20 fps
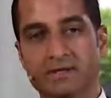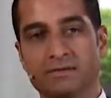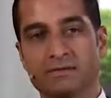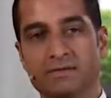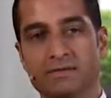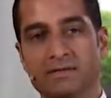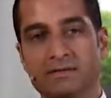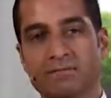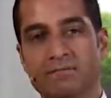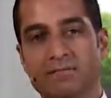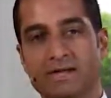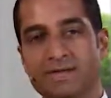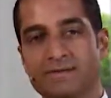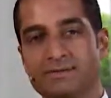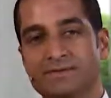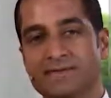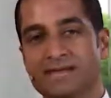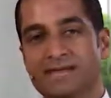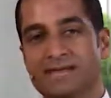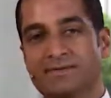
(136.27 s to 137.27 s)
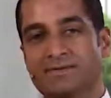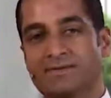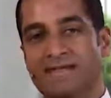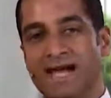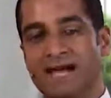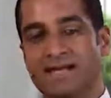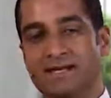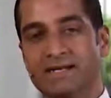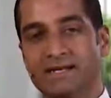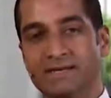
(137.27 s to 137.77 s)
So dysplasia is
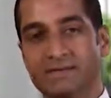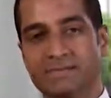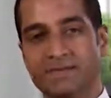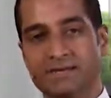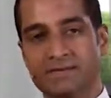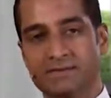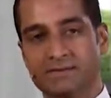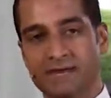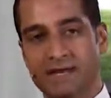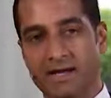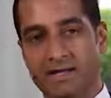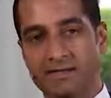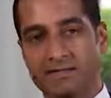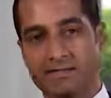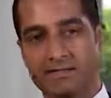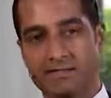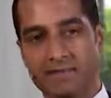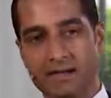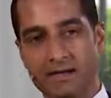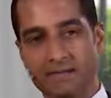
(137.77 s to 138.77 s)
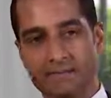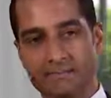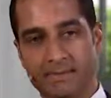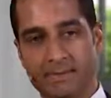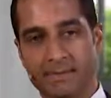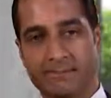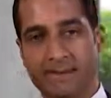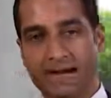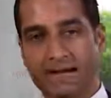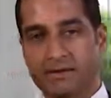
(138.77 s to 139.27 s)
not neoplasia as of yet,
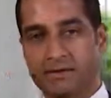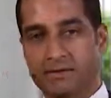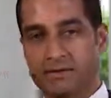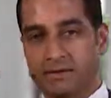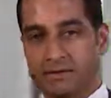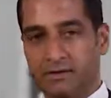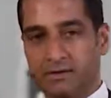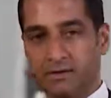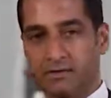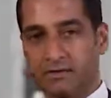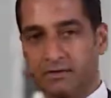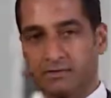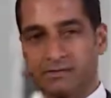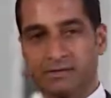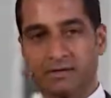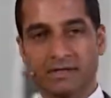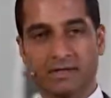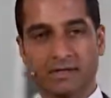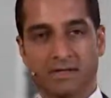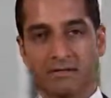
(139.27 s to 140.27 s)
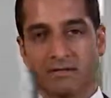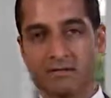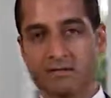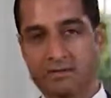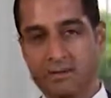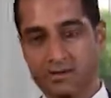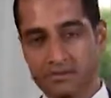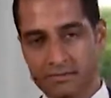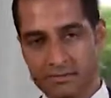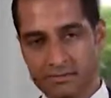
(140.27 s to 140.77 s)
but my goodness, is it
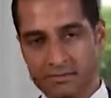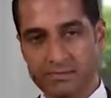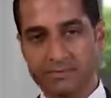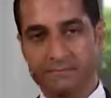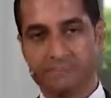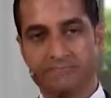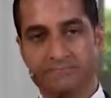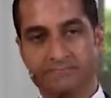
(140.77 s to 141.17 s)
close.